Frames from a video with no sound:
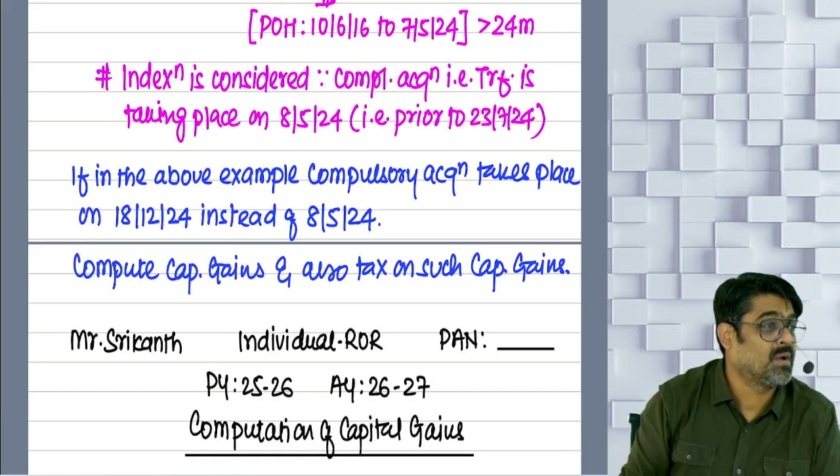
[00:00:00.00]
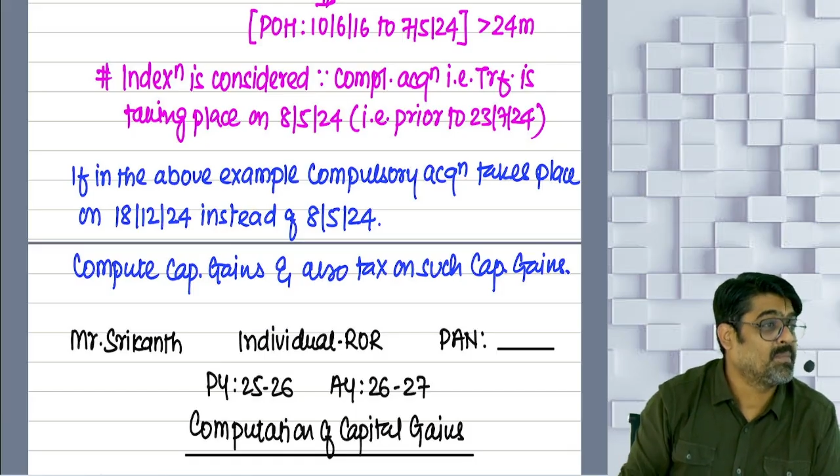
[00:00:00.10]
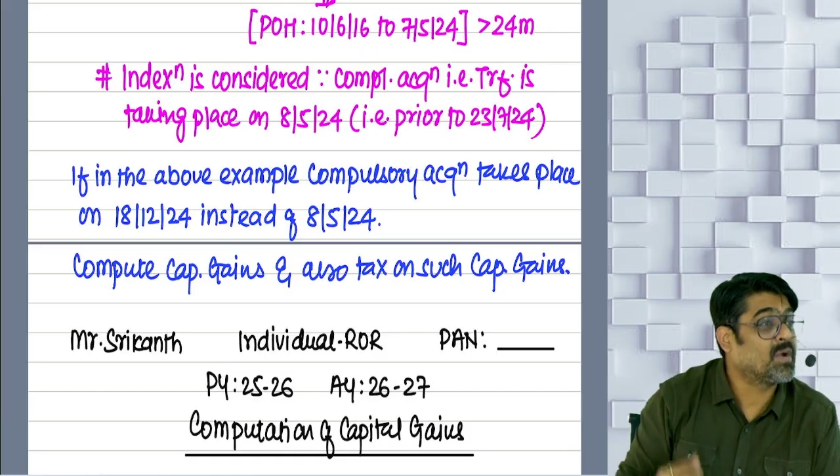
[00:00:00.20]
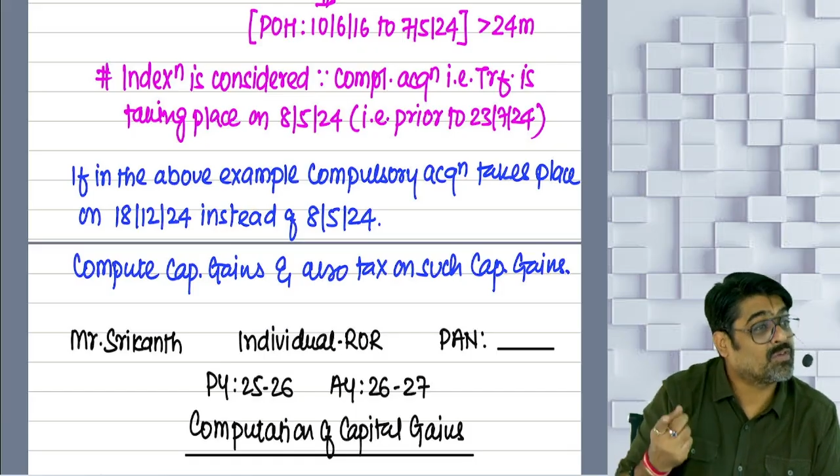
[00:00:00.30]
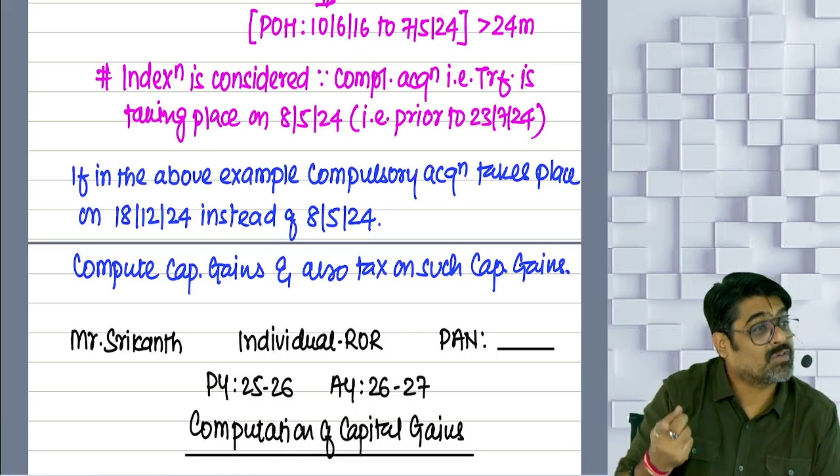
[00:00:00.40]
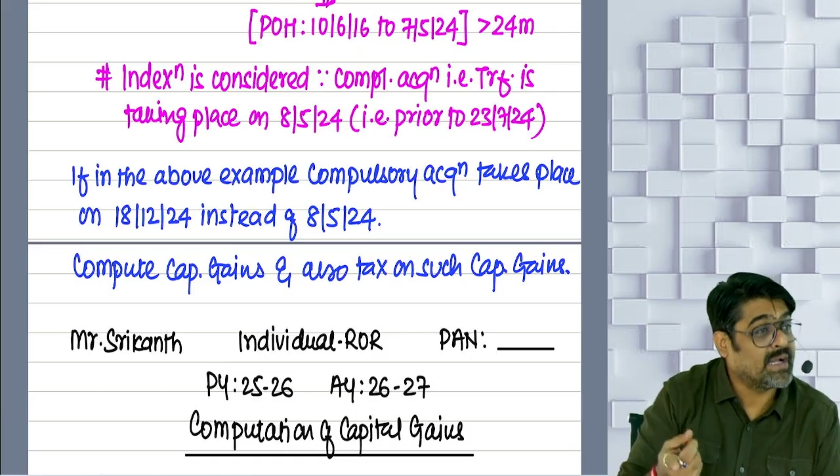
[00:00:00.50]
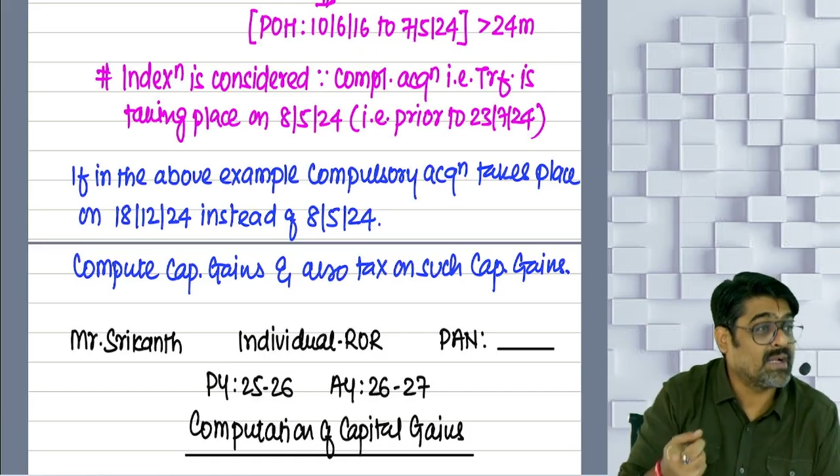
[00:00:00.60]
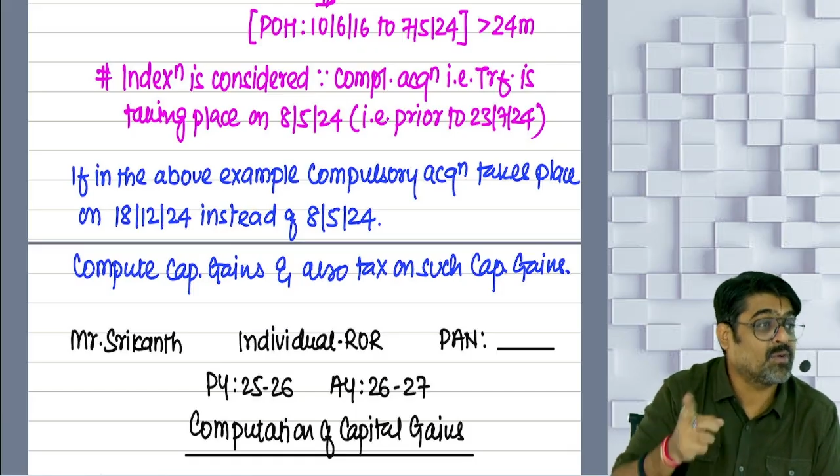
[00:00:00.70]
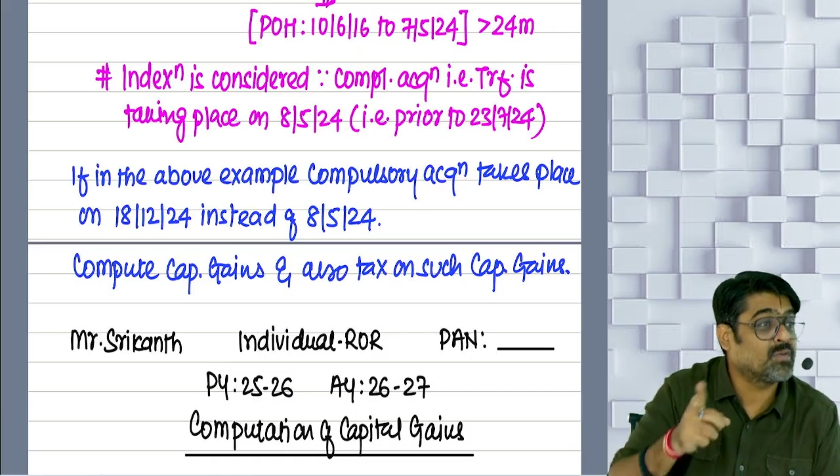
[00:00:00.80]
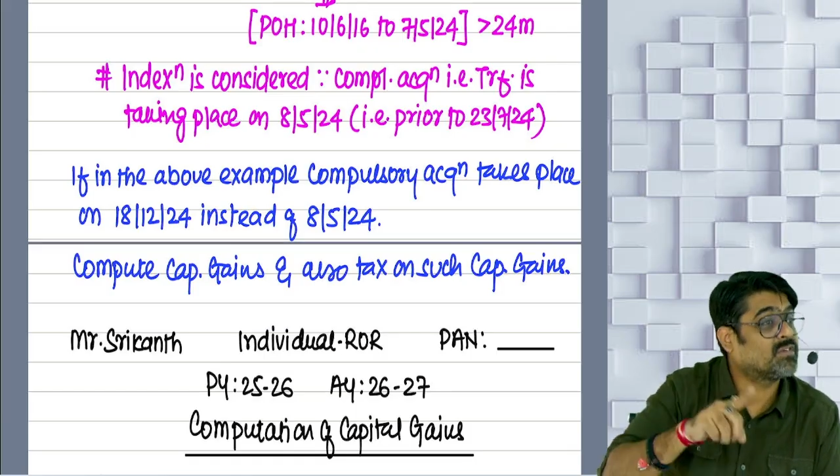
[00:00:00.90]
Because right
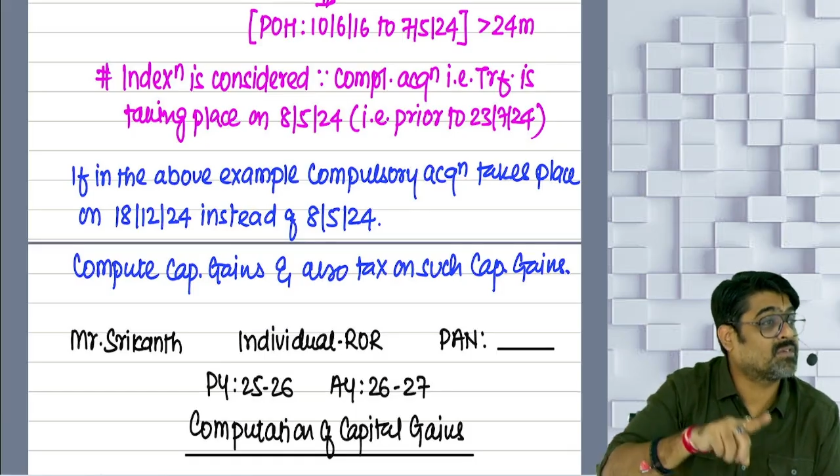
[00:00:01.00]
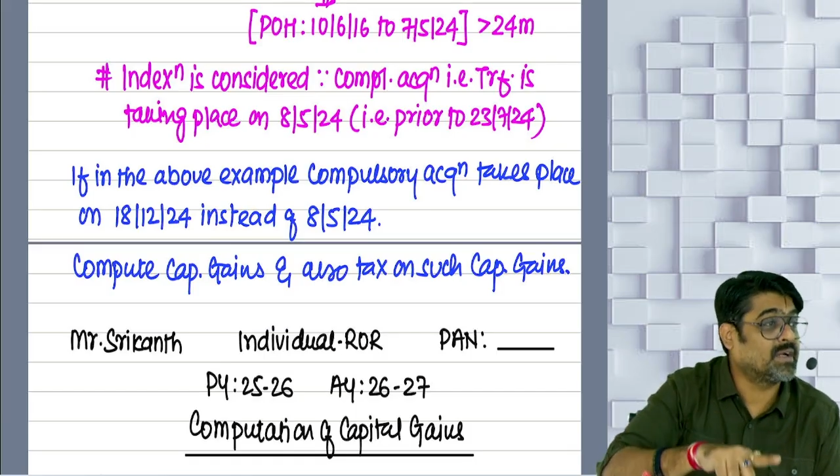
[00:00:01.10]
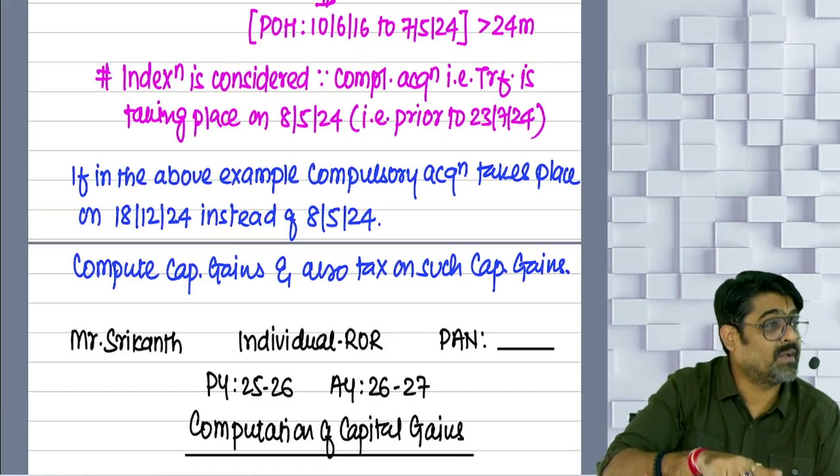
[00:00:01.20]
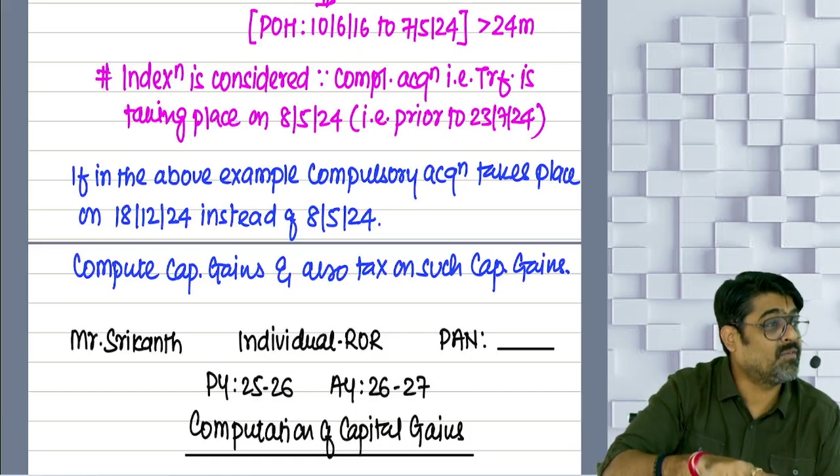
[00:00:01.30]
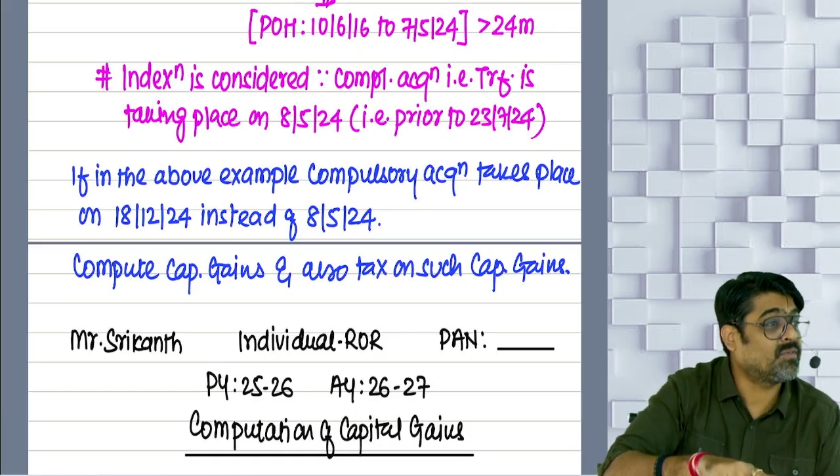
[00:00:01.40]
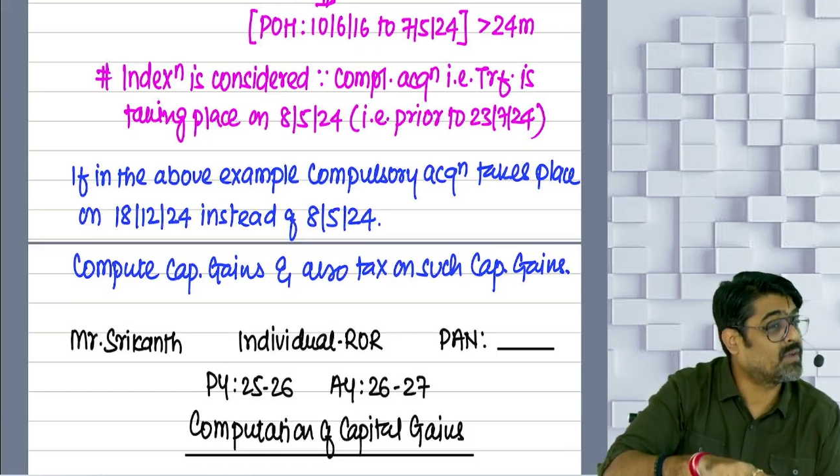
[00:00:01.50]
now this 13